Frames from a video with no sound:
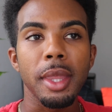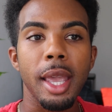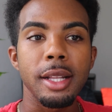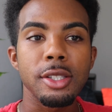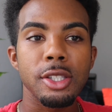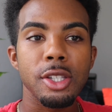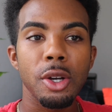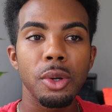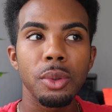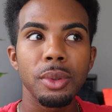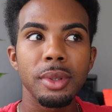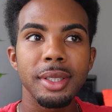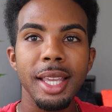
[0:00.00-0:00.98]
And
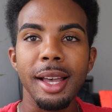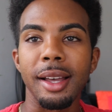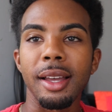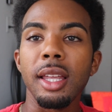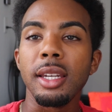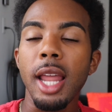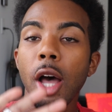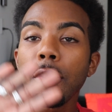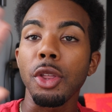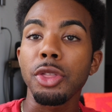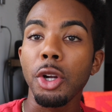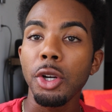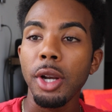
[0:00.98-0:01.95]
so, yeah, now
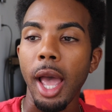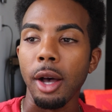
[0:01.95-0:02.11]
in the third